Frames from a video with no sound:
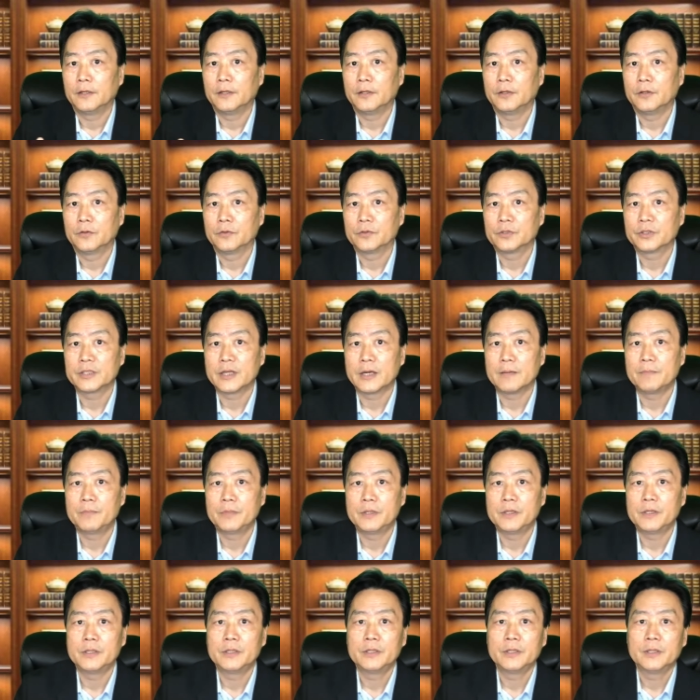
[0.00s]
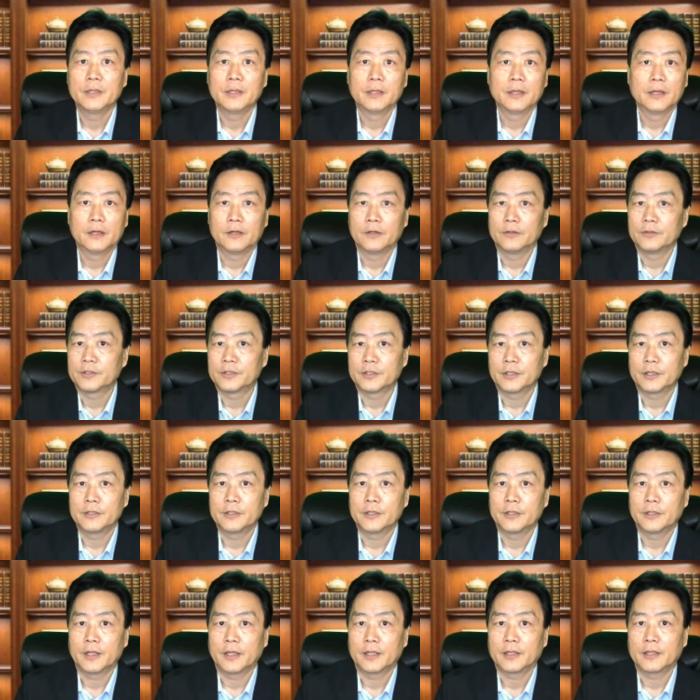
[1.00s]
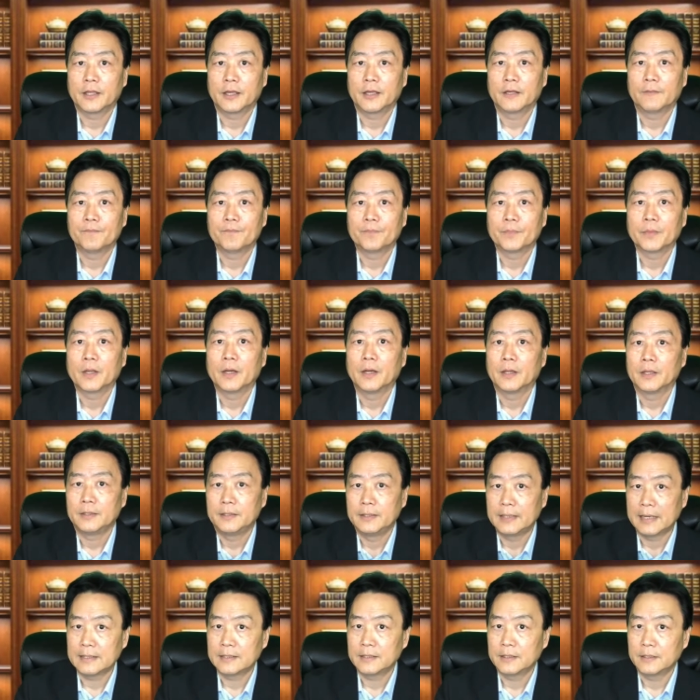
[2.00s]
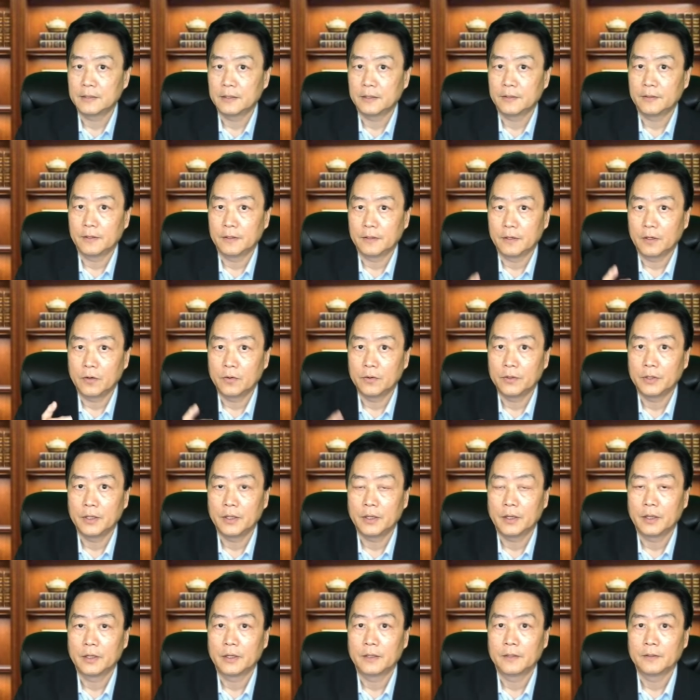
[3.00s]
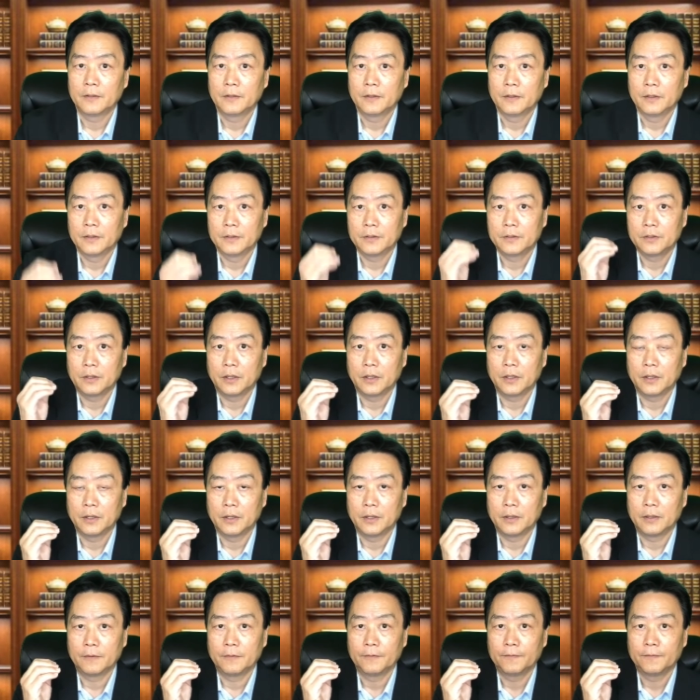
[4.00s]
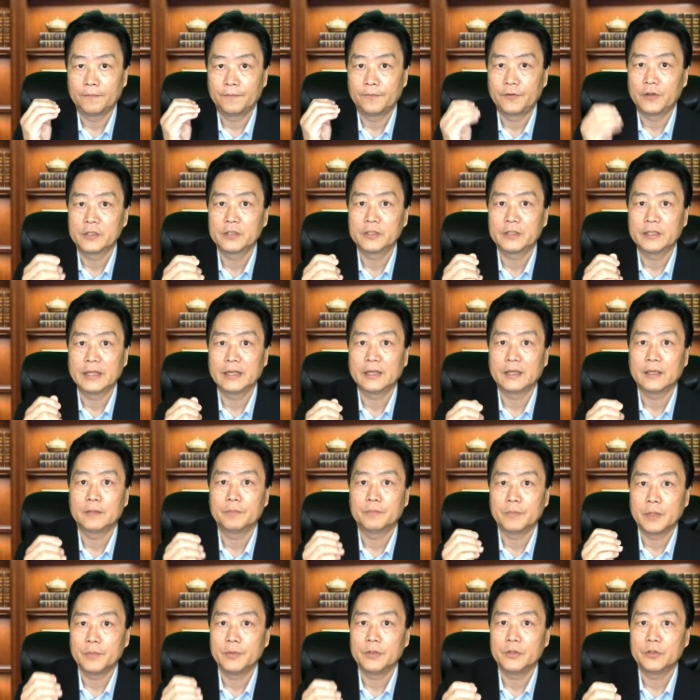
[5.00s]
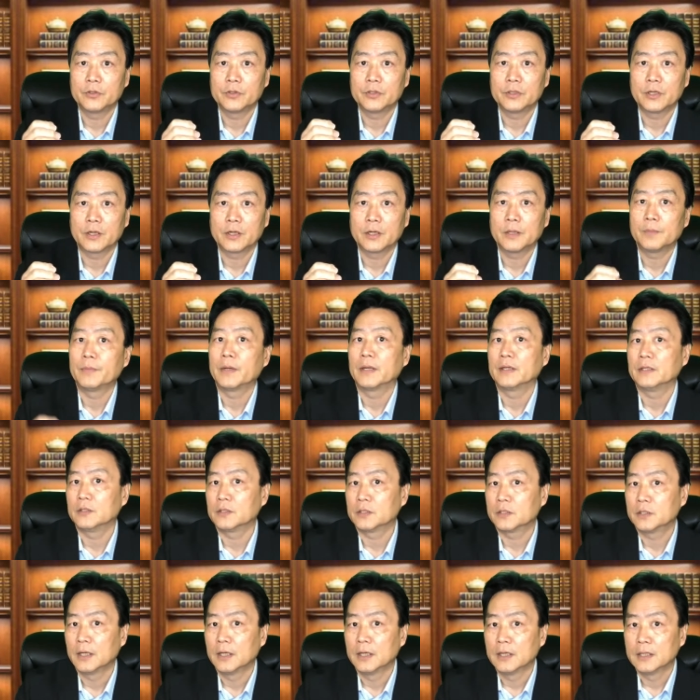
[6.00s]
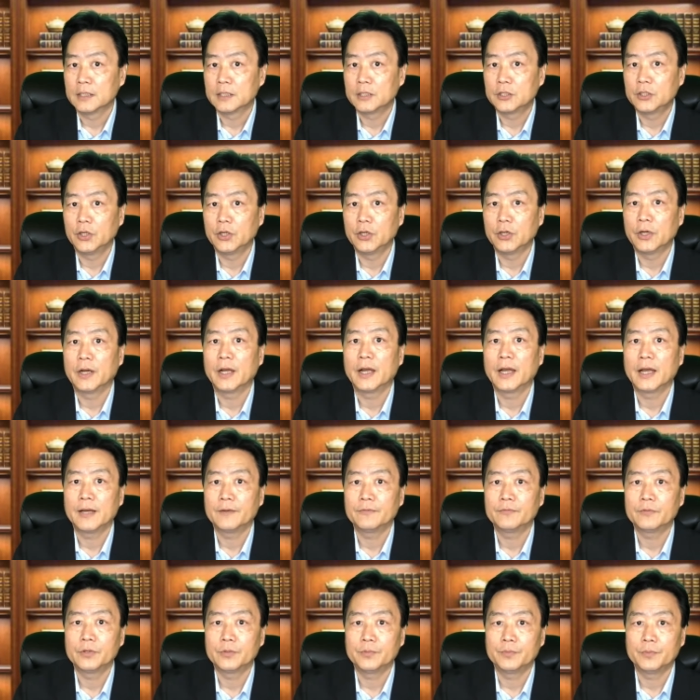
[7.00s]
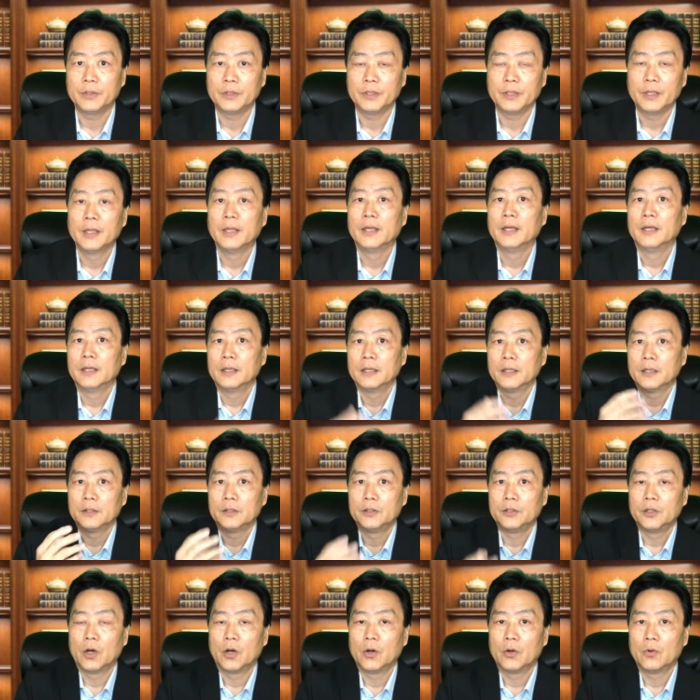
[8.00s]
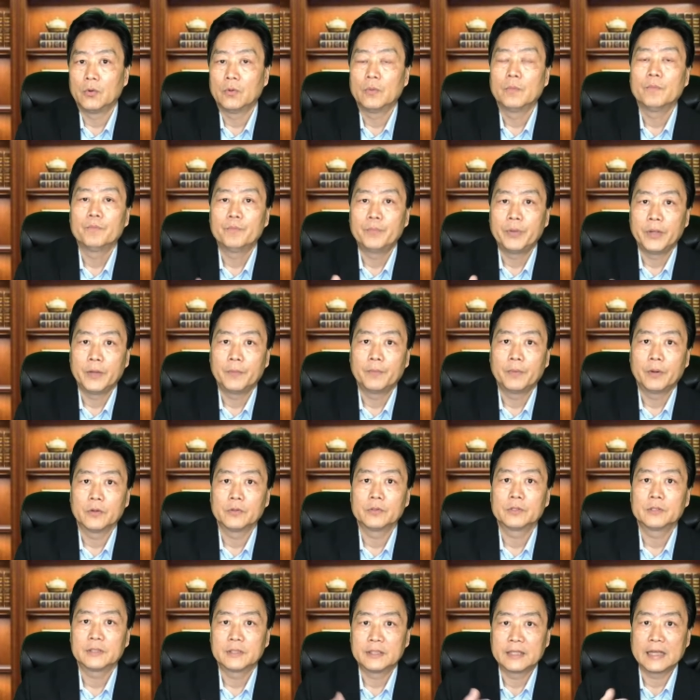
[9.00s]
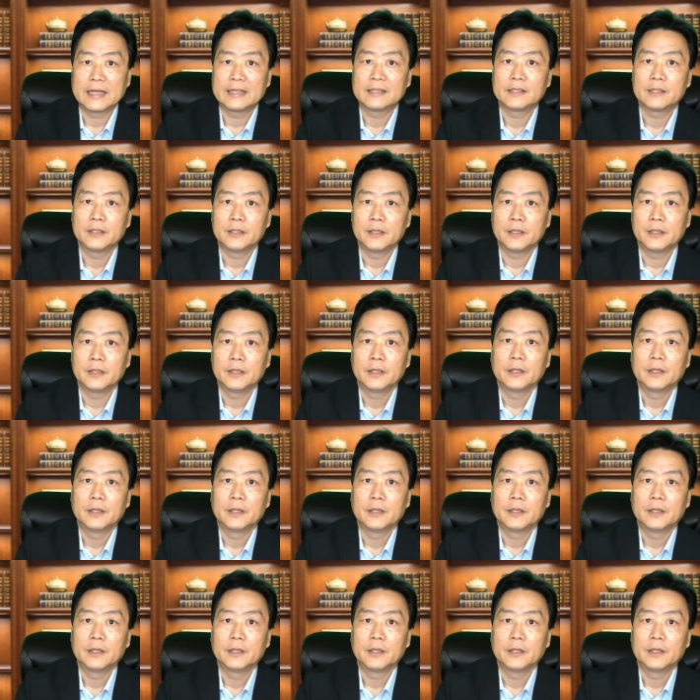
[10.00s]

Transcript: summer or something like that. That's only first thinking. Maybe you talk about is still have to be know people's destiny